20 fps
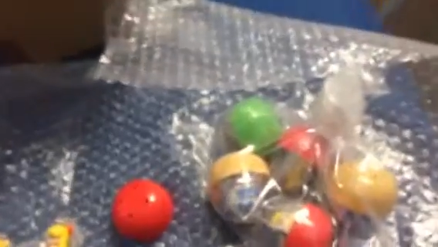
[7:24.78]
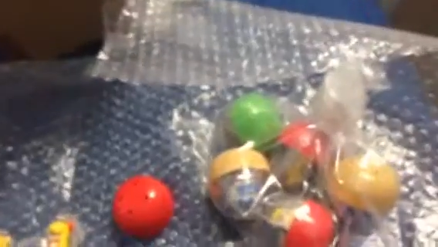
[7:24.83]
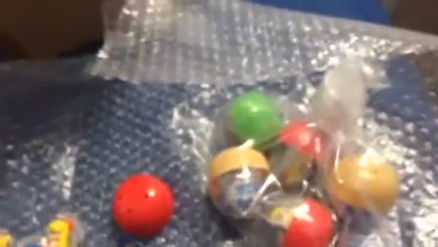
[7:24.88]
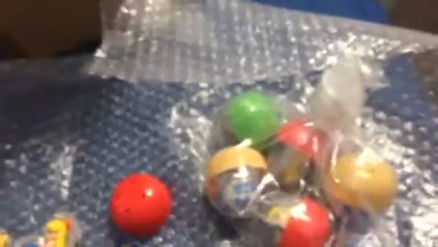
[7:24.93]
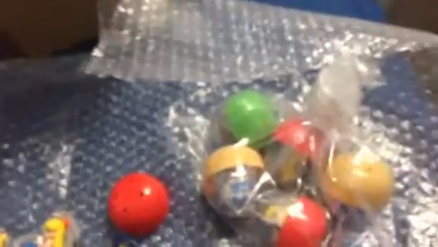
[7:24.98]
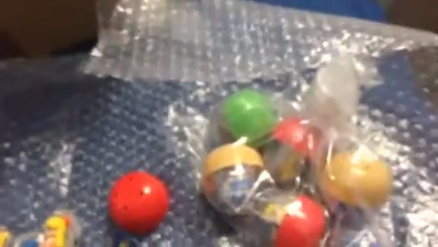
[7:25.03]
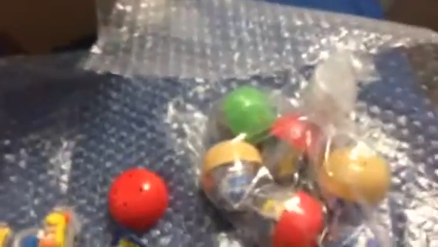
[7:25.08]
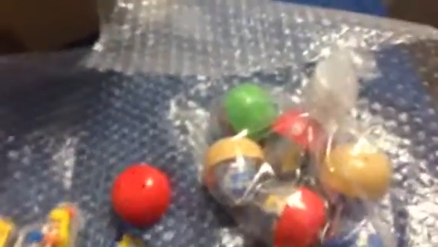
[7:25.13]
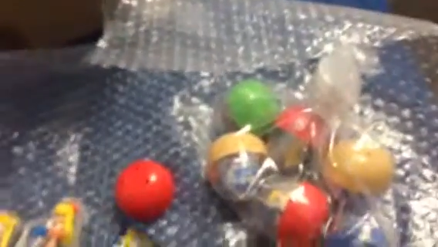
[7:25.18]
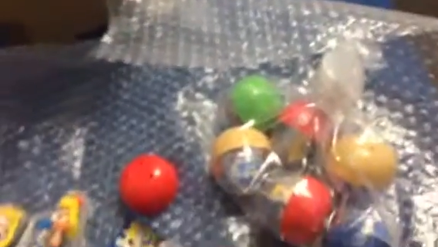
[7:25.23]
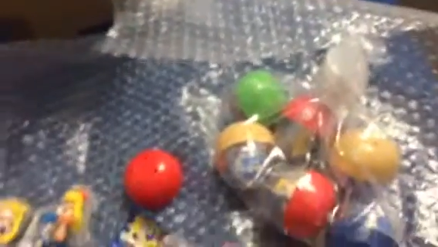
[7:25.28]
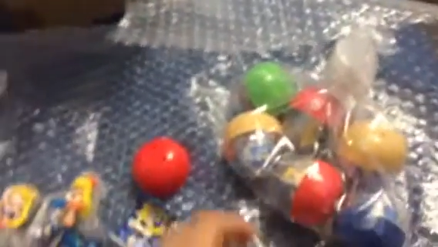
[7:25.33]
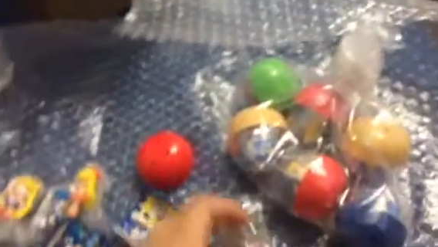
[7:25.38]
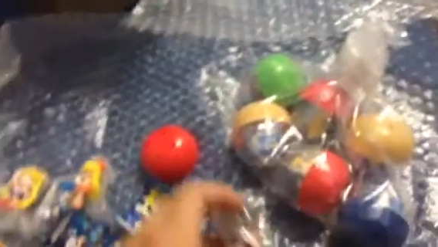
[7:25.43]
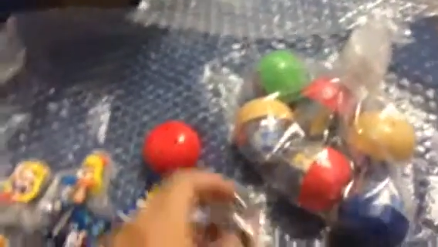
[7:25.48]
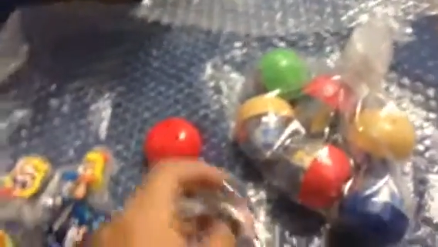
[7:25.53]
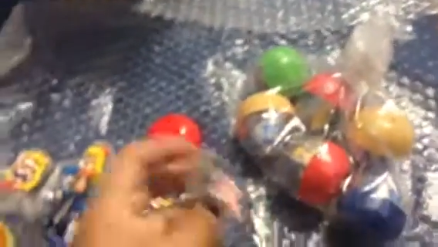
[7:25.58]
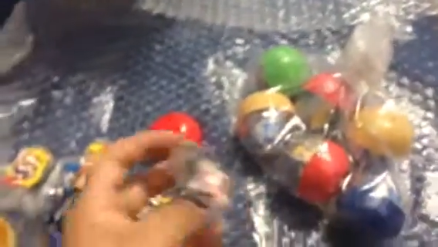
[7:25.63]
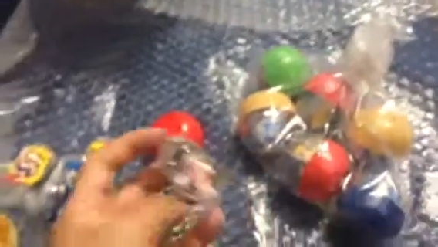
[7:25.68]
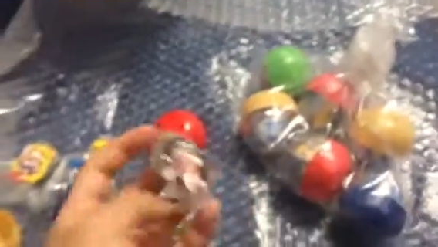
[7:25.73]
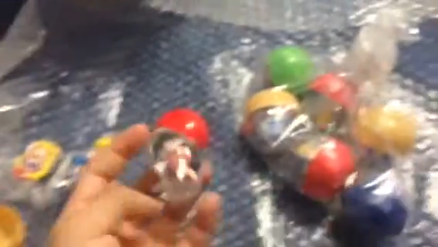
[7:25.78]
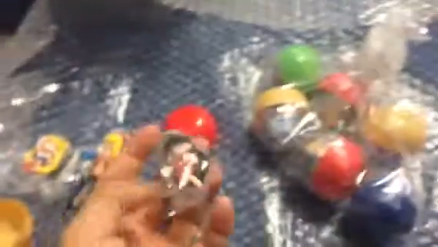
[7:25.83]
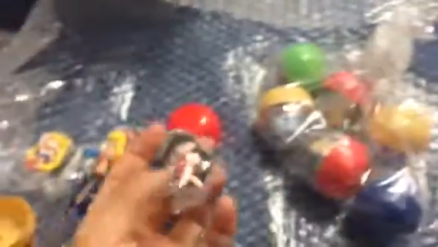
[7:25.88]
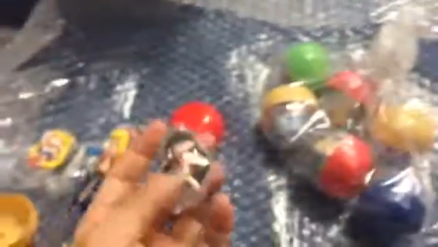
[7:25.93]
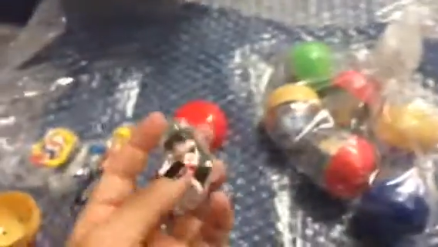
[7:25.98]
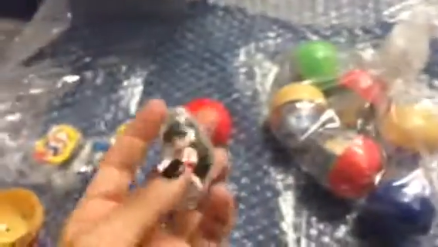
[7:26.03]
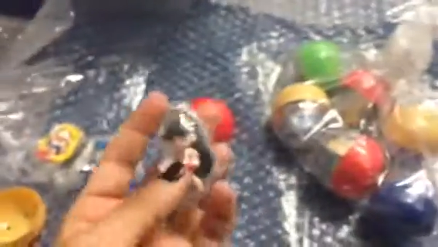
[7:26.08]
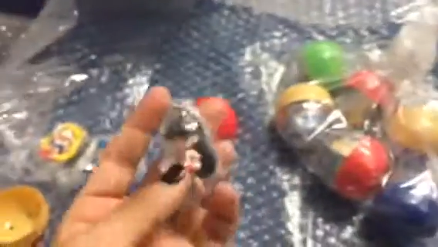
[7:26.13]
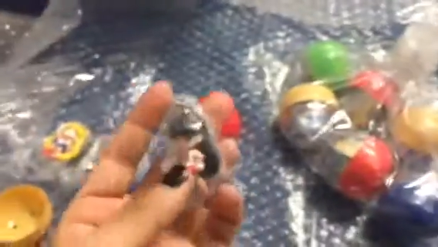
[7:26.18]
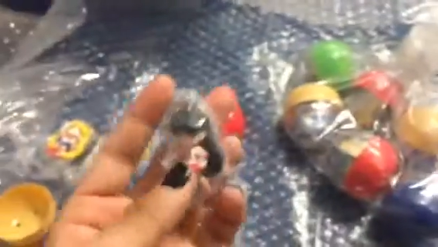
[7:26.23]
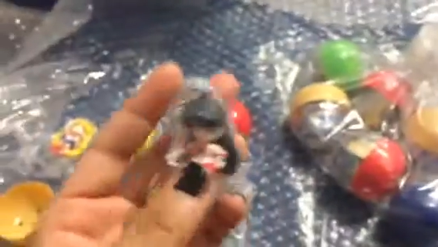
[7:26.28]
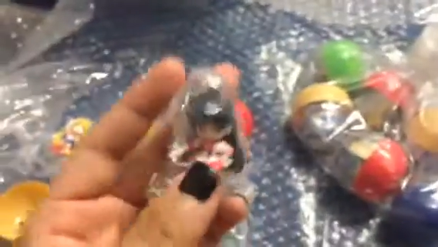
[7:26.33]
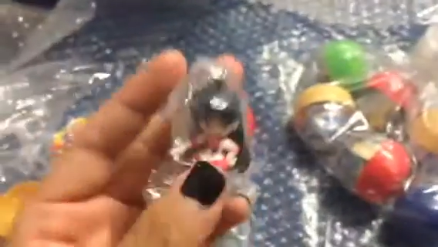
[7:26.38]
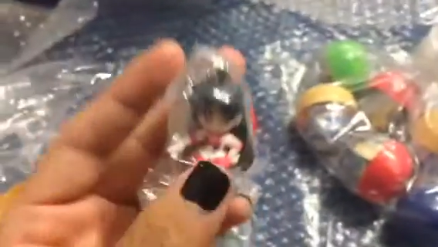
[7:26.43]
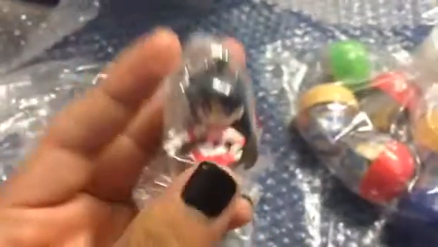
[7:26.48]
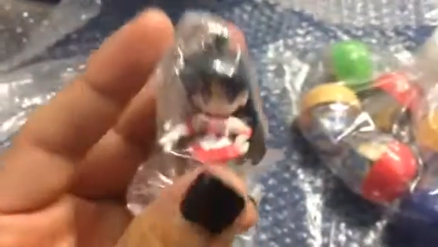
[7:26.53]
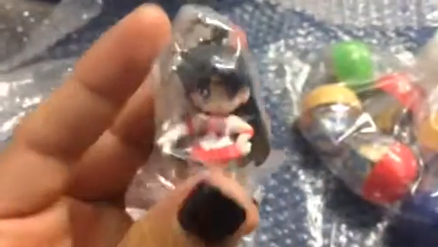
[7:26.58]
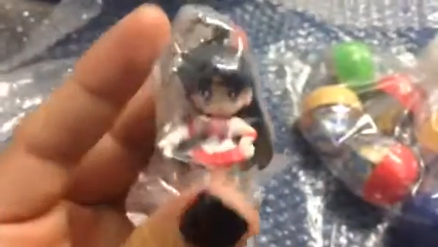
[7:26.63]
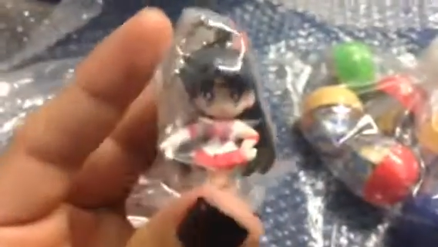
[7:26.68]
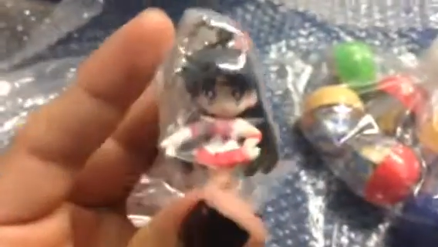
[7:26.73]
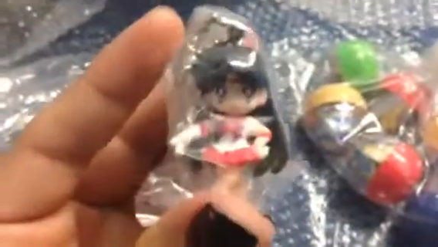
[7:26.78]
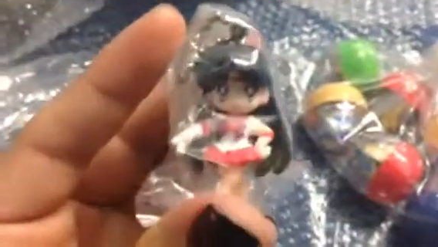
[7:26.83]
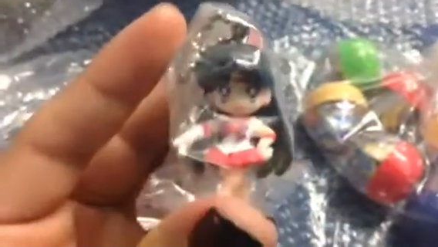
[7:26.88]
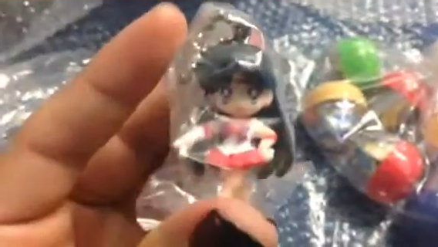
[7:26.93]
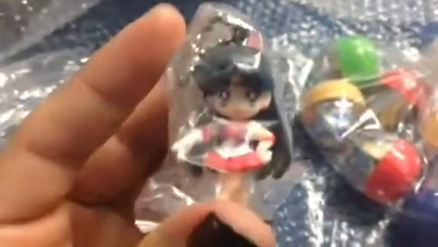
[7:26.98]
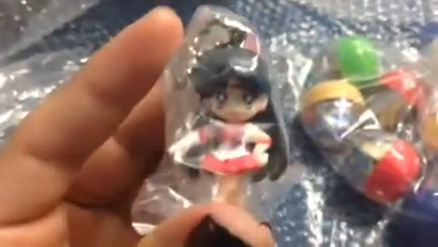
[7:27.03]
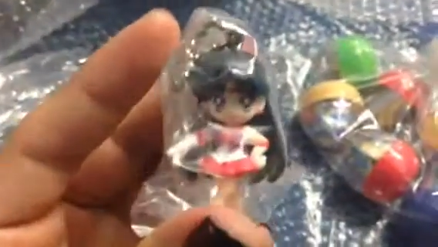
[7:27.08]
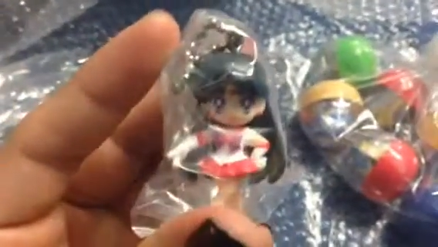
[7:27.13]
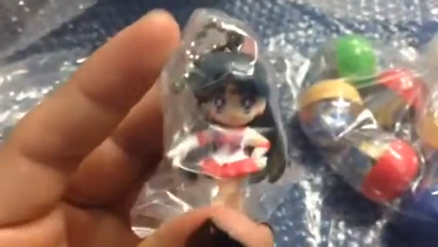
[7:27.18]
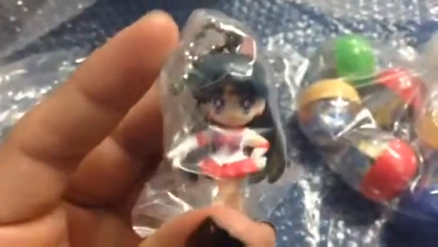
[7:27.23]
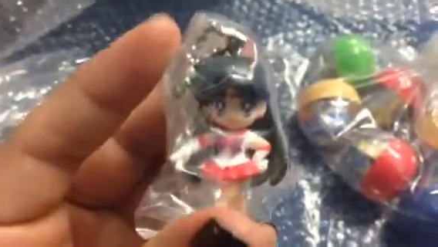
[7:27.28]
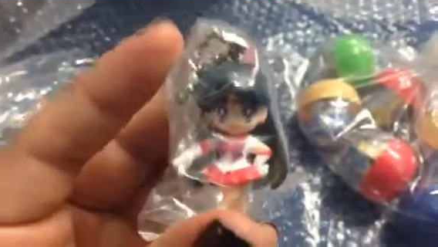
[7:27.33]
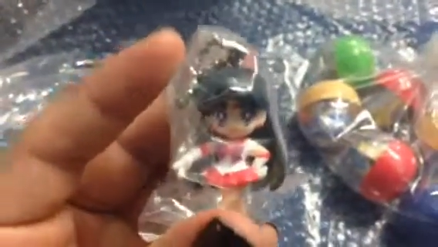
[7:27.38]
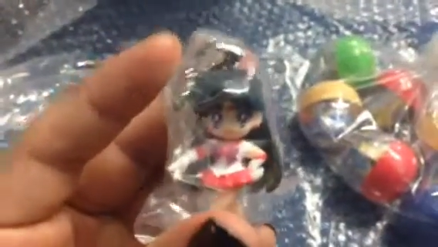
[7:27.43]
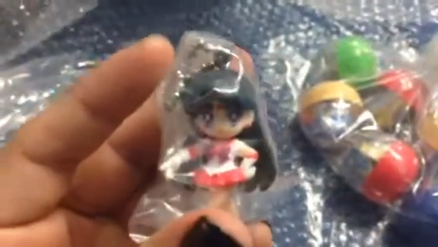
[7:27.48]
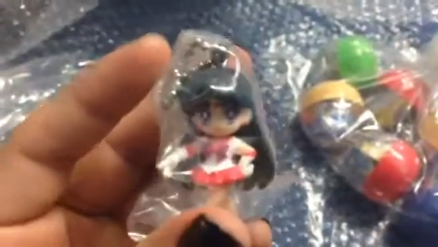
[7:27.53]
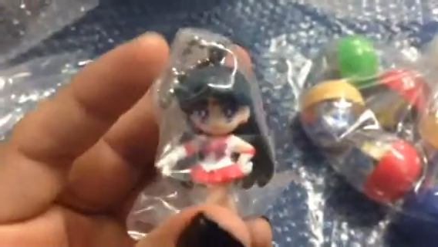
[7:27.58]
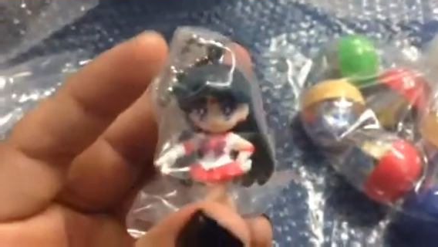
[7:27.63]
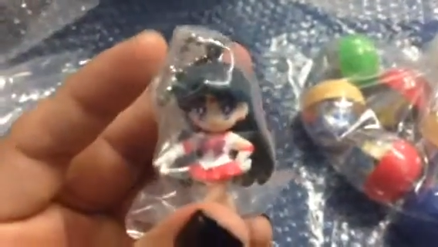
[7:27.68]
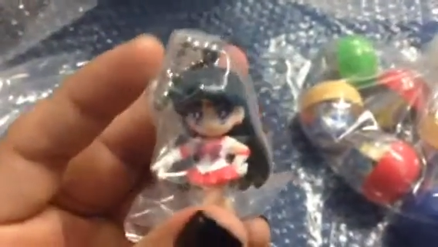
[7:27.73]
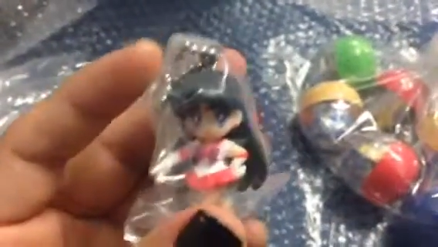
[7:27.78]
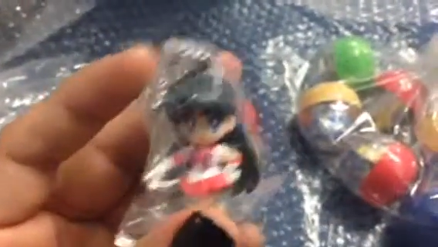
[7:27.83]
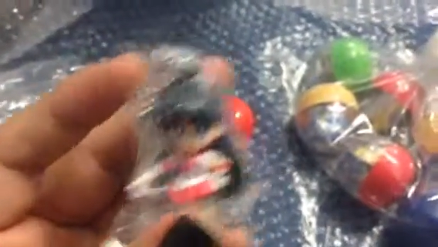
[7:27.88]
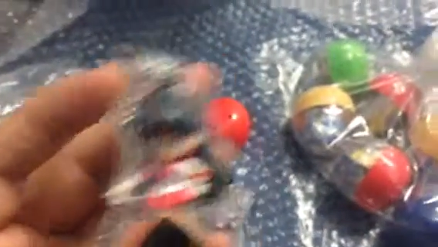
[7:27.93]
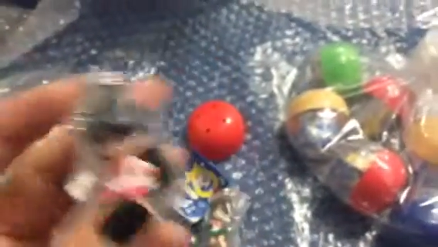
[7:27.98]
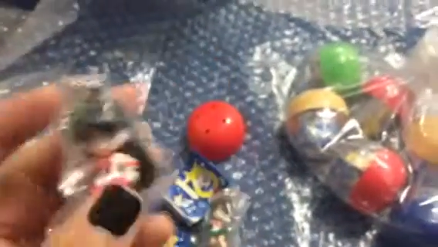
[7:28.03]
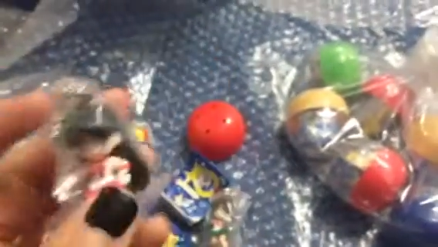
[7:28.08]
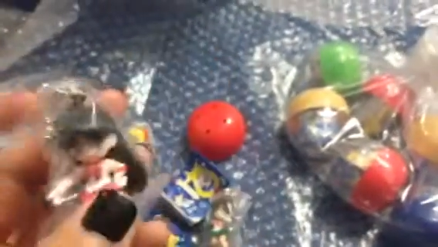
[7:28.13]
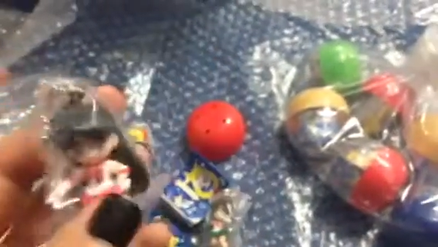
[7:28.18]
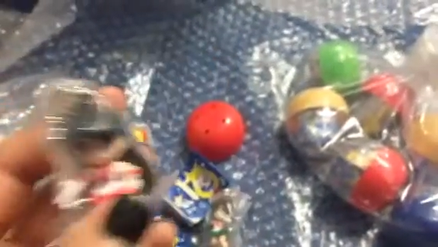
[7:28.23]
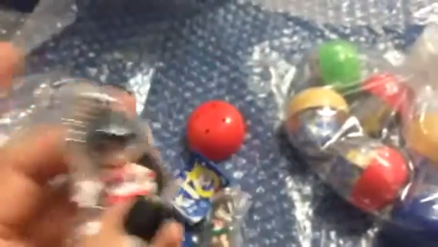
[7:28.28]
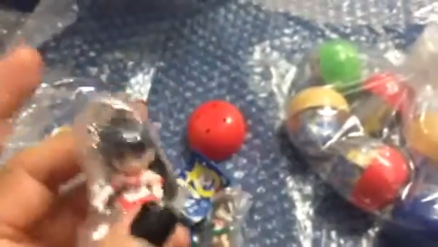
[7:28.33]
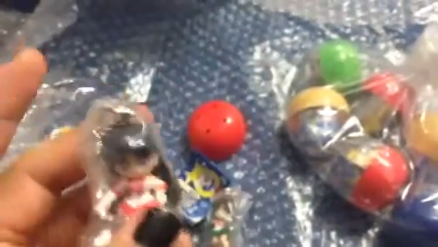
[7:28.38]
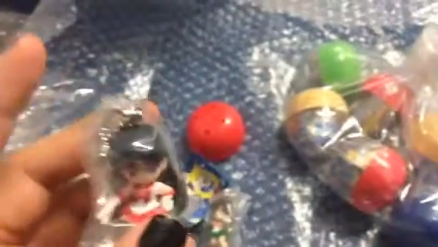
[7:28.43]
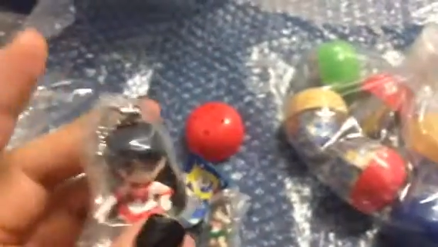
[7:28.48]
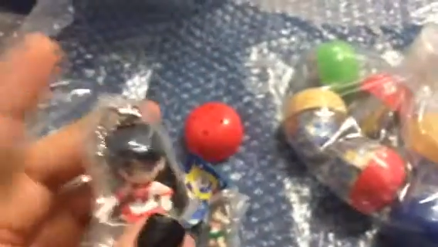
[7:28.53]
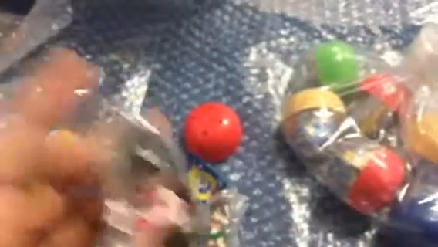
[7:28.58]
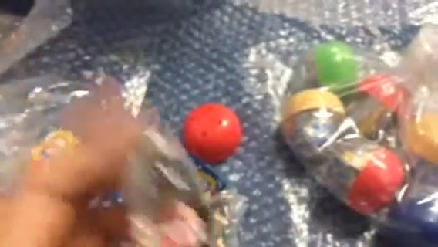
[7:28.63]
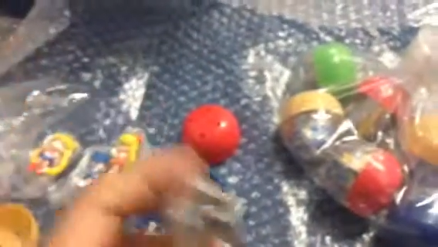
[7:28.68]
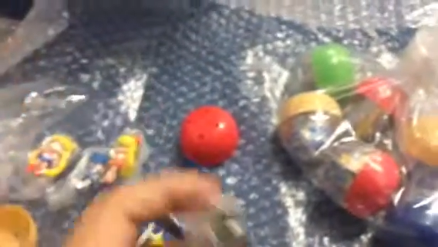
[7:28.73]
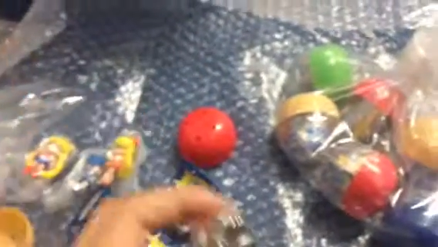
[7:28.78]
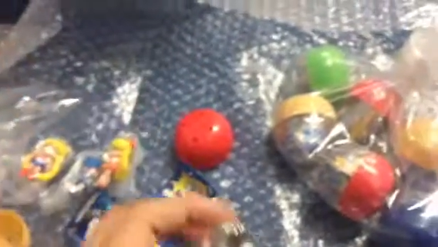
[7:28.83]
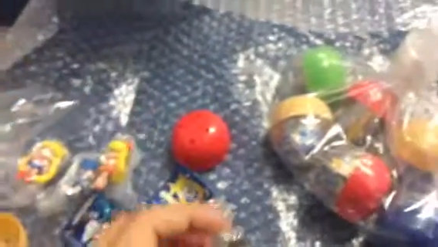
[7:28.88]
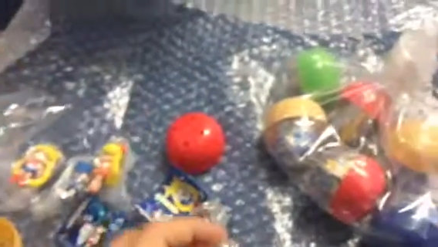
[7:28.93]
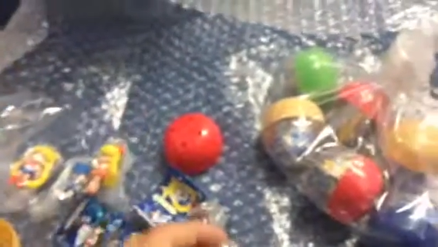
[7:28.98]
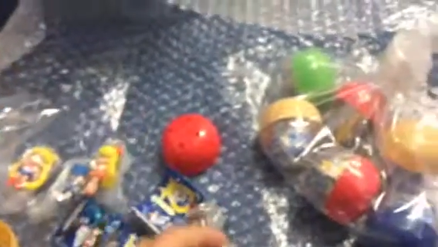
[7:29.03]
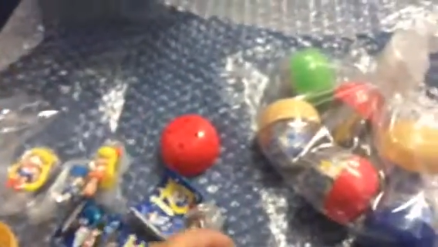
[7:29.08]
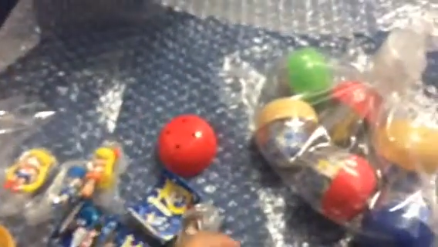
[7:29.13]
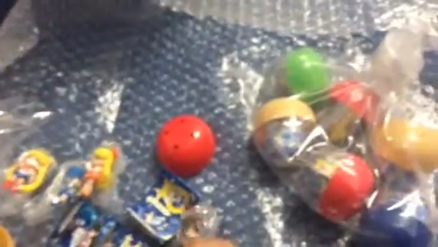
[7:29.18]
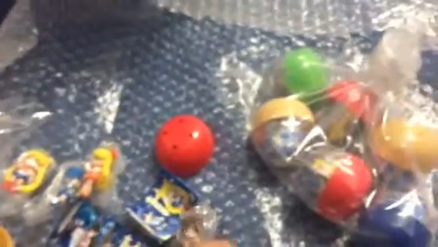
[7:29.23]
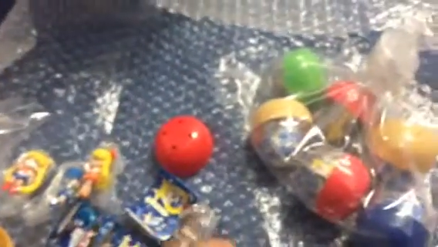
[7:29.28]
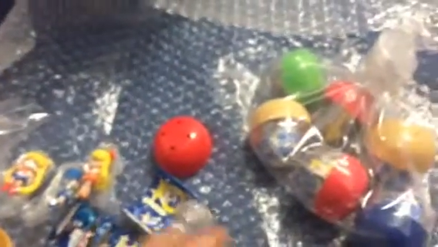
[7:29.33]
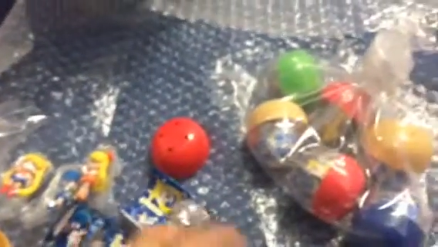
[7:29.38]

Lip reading: [unreadable: no face in view]